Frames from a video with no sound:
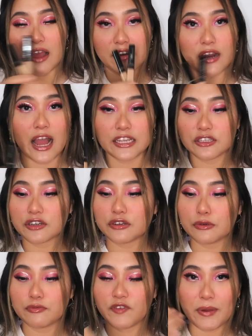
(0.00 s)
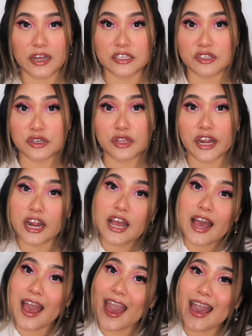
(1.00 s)
my under eye circle for my concealer,
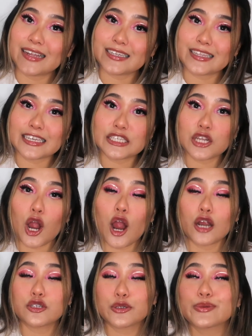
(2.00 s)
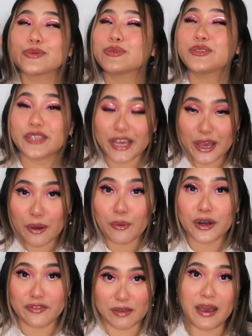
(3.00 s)
and these are truly
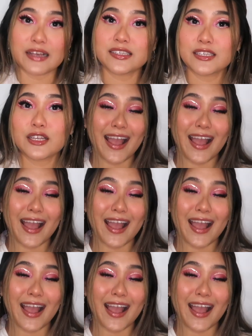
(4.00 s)
one of the best.